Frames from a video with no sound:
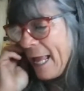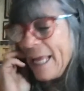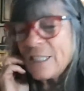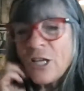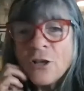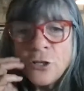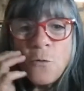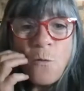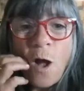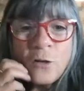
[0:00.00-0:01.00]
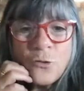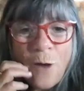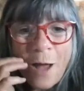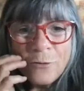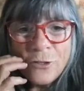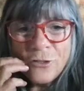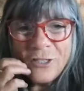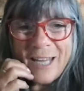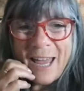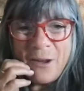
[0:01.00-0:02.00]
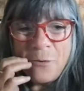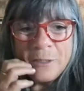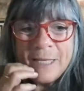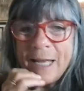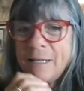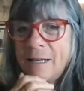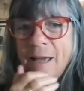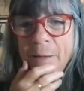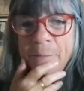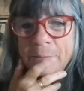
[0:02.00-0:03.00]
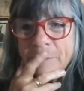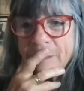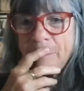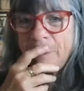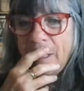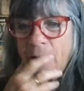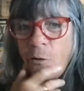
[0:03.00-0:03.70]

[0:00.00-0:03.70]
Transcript: It's also Wrong Trousers Day. Who was that? Somebody in